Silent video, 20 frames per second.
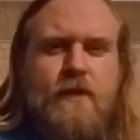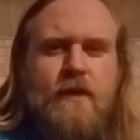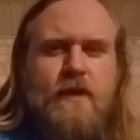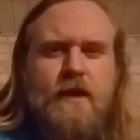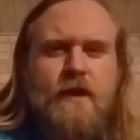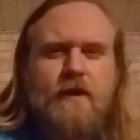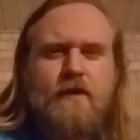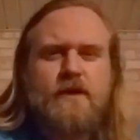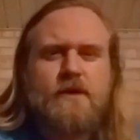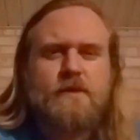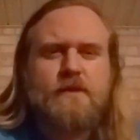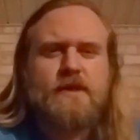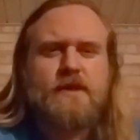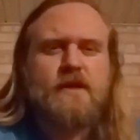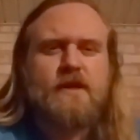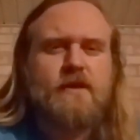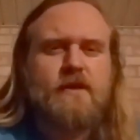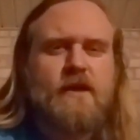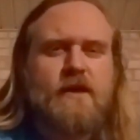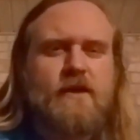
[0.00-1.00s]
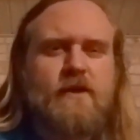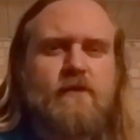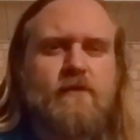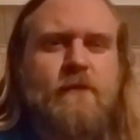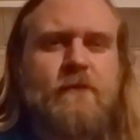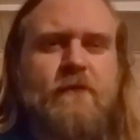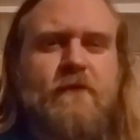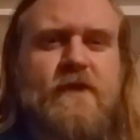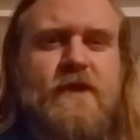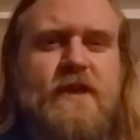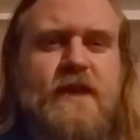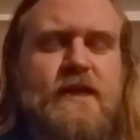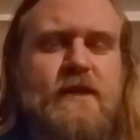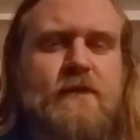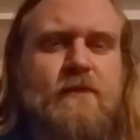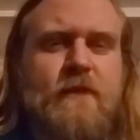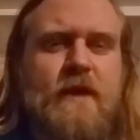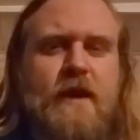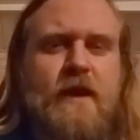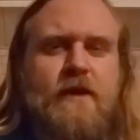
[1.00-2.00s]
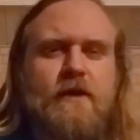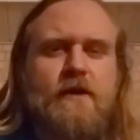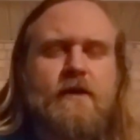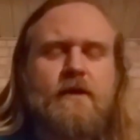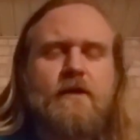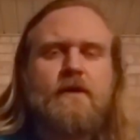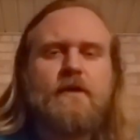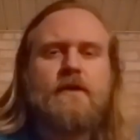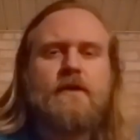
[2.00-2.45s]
How are you supposed to clean your room if it doesn't matter?